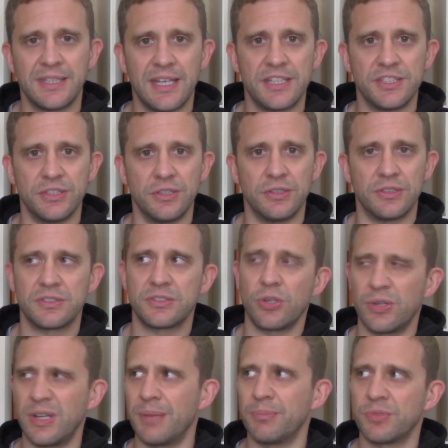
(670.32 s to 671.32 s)
news,
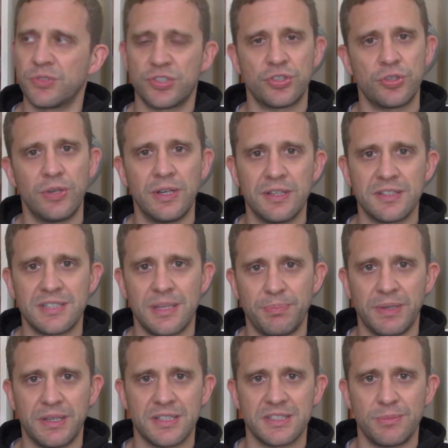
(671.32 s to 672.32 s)
sorry, I'm screwing this up
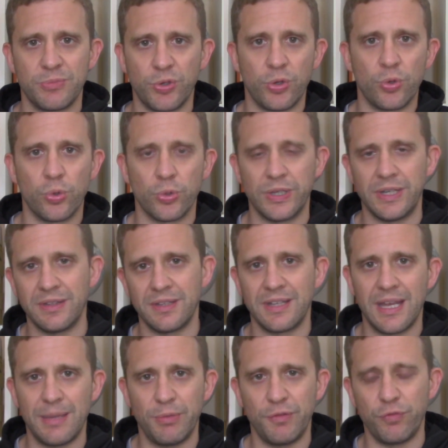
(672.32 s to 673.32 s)
because I'm recording the
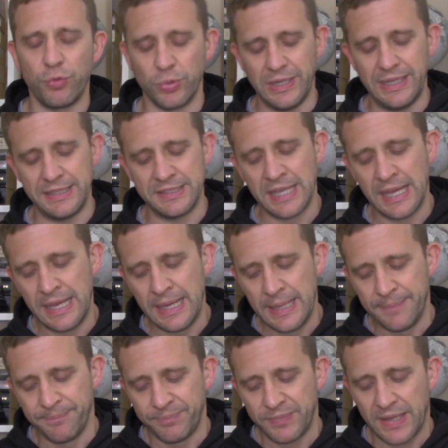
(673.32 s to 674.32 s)
day before release.
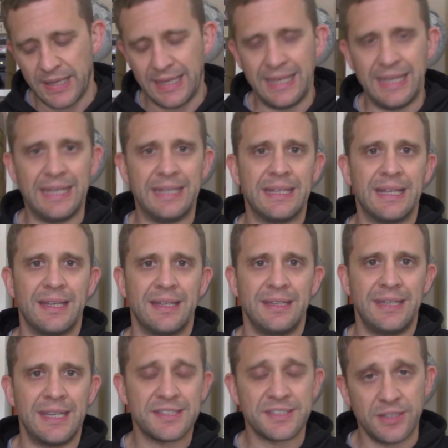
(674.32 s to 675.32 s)

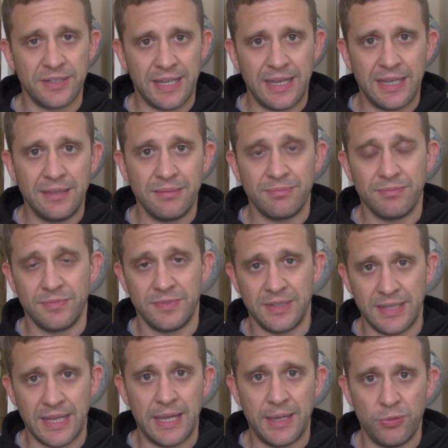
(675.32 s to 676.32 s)
Yesterday, the
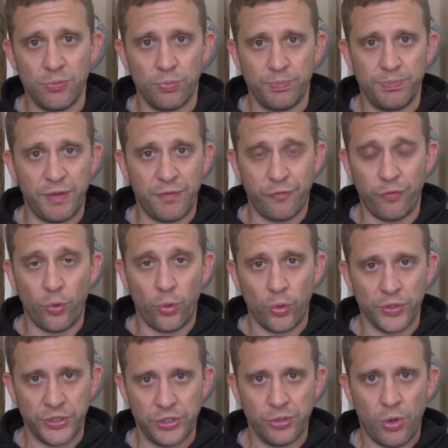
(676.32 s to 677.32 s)
day
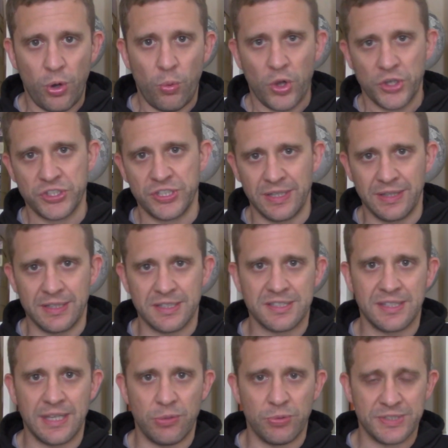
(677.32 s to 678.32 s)
before you are watching
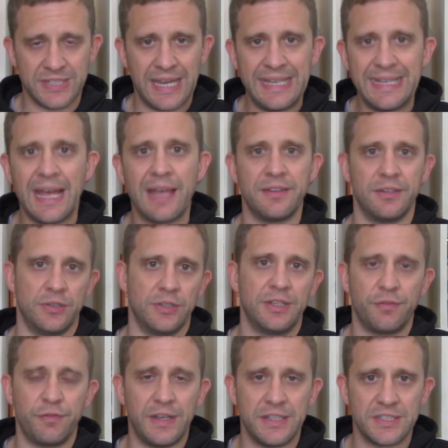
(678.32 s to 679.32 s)
this, there was another
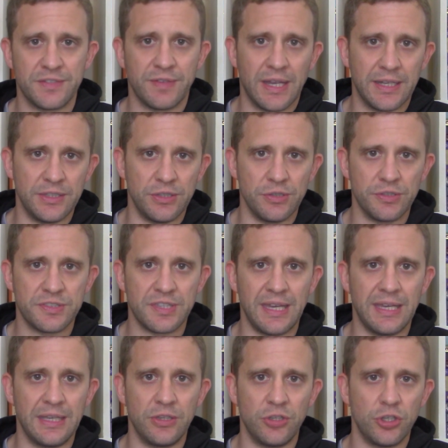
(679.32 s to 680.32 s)
defensive gun use
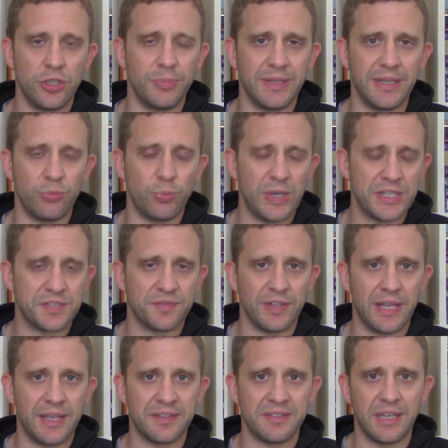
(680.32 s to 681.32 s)
in Durban, in
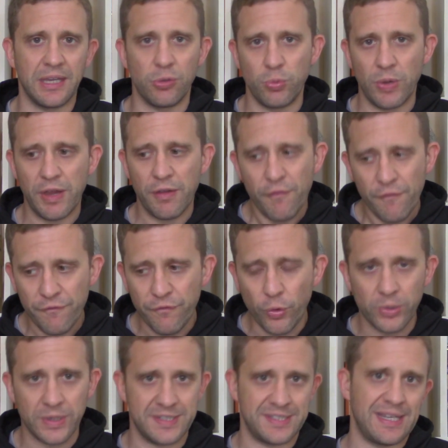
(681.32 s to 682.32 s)
Westville, I think, where
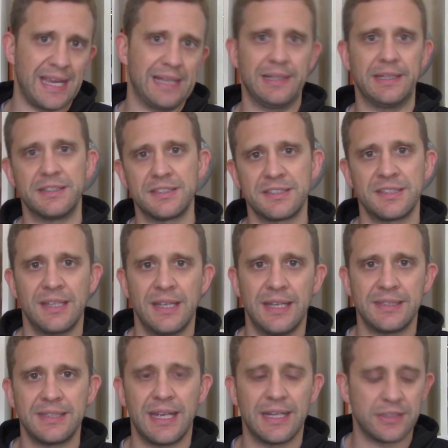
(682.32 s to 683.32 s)
4 assailants
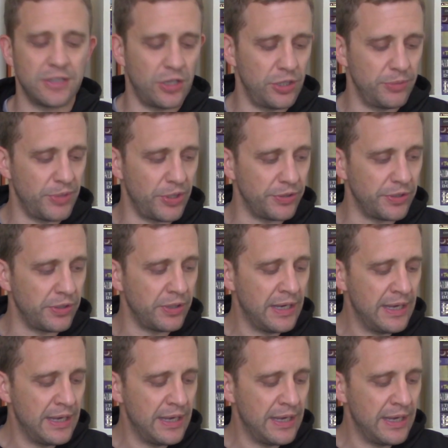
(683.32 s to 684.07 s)
attacked a homeowner.